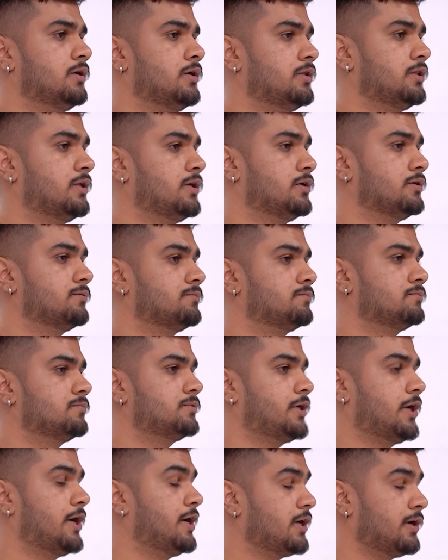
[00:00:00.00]
The
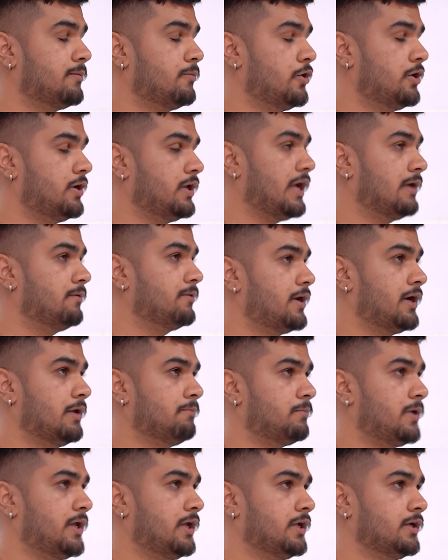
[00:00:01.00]
current community that
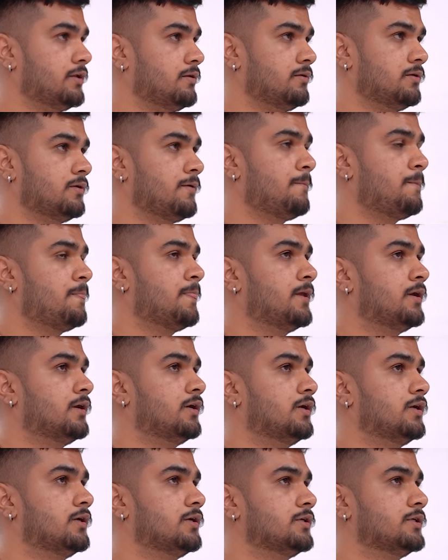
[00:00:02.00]
I'm playing in
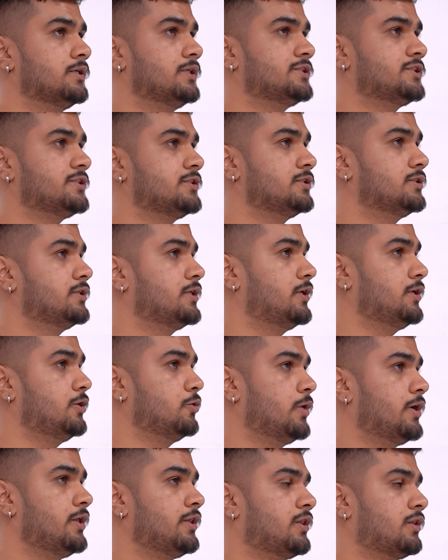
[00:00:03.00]
is in the
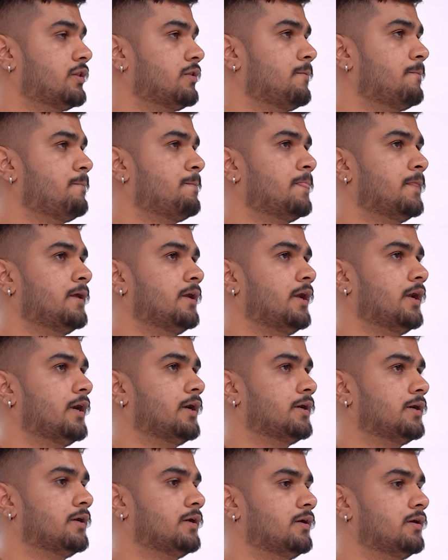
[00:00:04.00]
US,
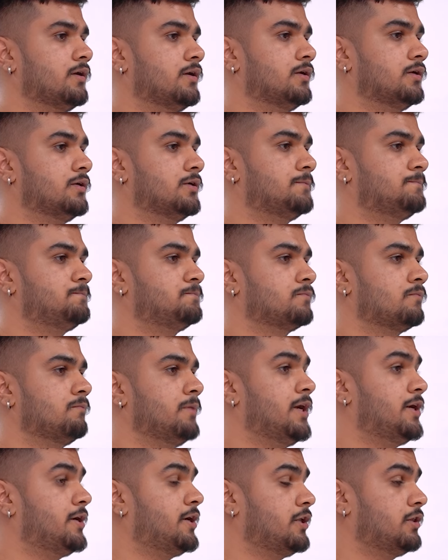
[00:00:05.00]
and
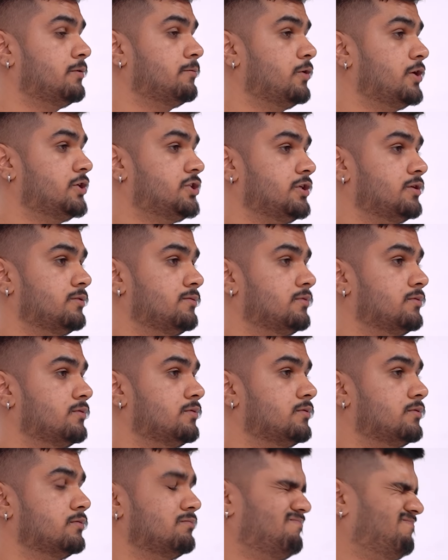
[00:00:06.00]
military simulation
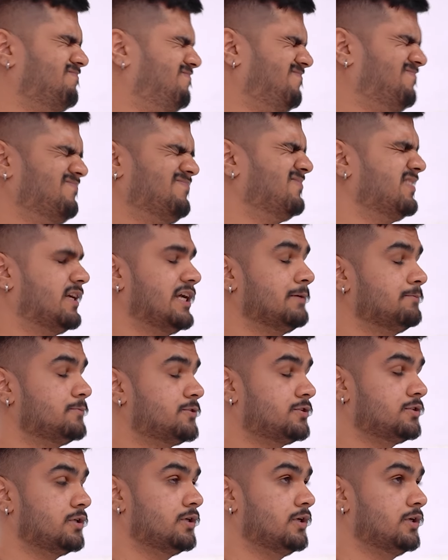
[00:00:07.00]
games